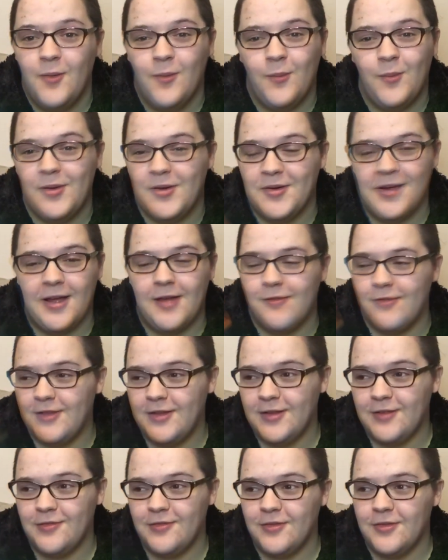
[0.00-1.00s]
we don't have
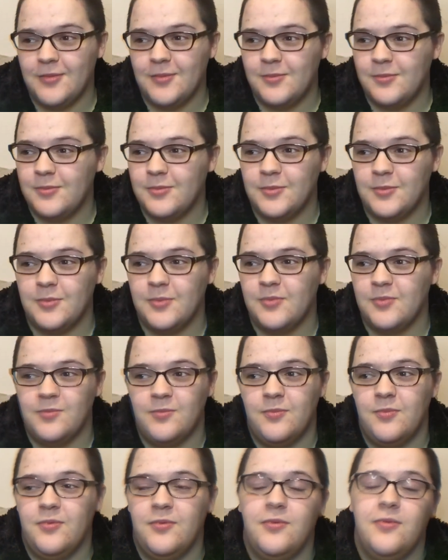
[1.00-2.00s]
any of the
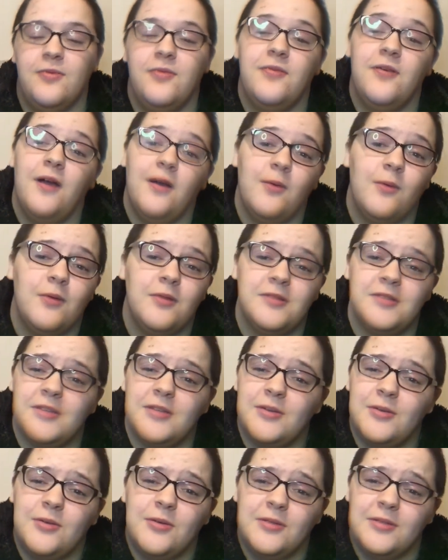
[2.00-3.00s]
fuck, what's it
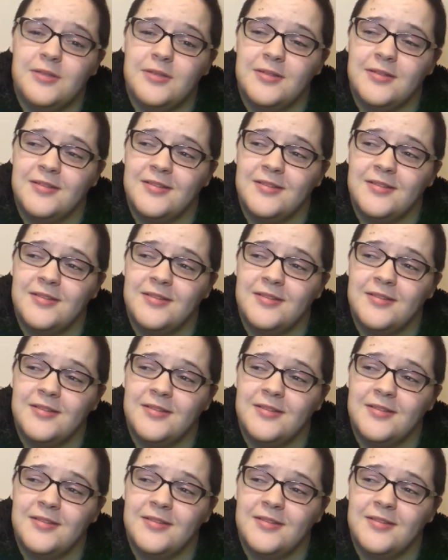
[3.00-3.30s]
called?